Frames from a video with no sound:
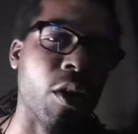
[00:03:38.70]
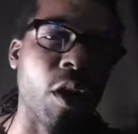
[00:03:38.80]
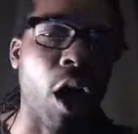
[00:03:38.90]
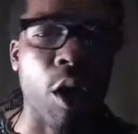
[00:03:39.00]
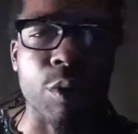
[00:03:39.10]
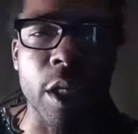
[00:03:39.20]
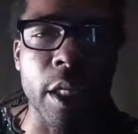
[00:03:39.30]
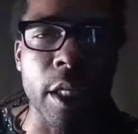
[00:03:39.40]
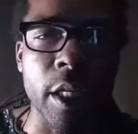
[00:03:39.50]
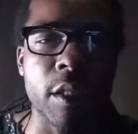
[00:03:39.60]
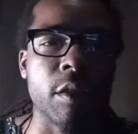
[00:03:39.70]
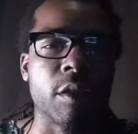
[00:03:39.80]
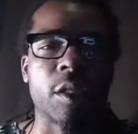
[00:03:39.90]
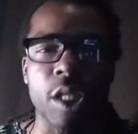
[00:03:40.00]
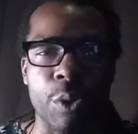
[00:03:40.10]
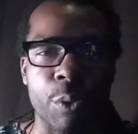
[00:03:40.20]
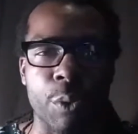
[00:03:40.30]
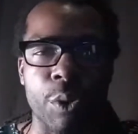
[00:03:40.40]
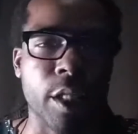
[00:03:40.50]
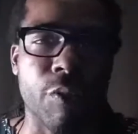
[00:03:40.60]
on these
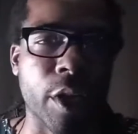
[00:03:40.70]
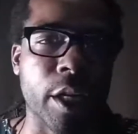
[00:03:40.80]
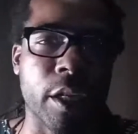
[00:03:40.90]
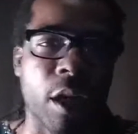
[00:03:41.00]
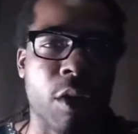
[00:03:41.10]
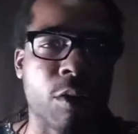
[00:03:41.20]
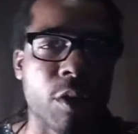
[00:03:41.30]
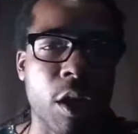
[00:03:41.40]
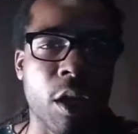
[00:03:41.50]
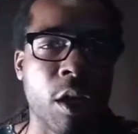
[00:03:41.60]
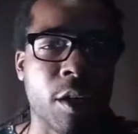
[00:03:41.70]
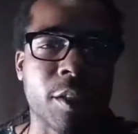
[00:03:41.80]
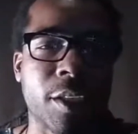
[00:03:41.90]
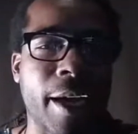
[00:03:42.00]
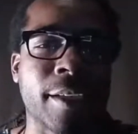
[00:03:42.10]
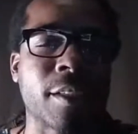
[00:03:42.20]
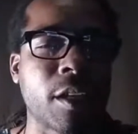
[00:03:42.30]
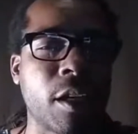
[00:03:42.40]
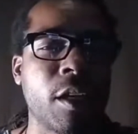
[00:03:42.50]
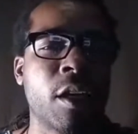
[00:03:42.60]
series of videos. See, I can
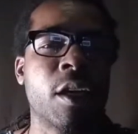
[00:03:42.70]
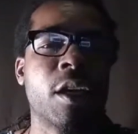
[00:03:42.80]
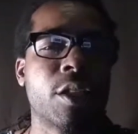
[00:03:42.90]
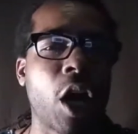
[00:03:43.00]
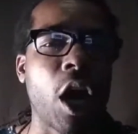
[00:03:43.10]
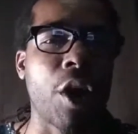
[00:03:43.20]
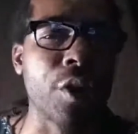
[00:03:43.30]
see, y'all